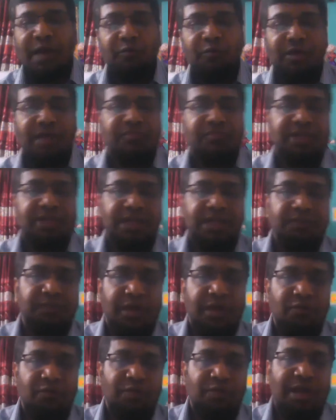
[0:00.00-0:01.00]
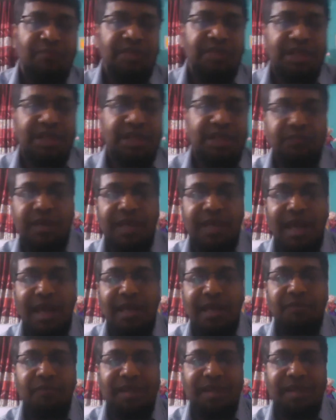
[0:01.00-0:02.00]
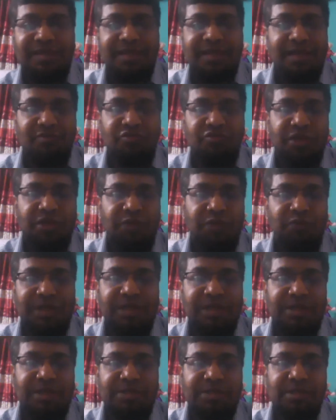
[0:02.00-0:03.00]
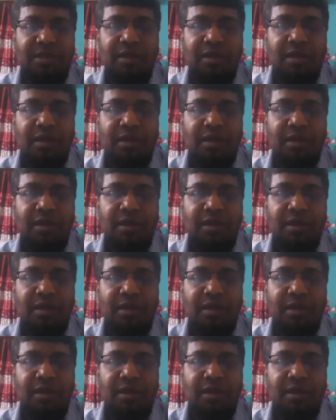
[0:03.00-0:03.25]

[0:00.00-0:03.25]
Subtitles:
William Shakespeare. William Shakespeare had maintained three unities: